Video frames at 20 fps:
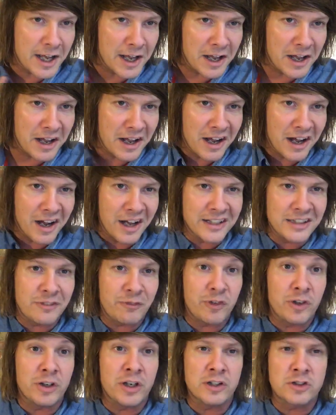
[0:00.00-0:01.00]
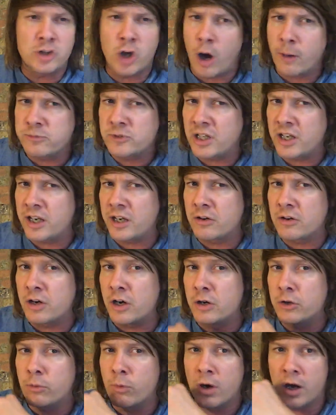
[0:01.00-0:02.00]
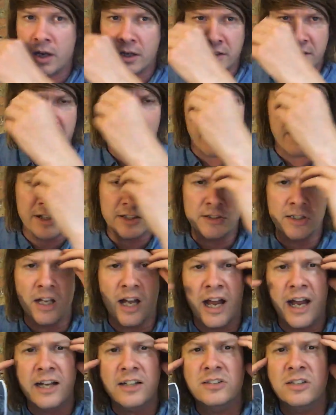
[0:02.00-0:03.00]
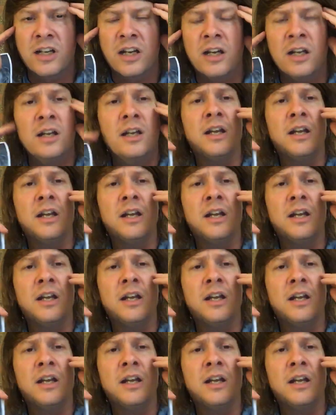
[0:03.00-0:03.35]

I interviewed a top tier Rogue One character, actor,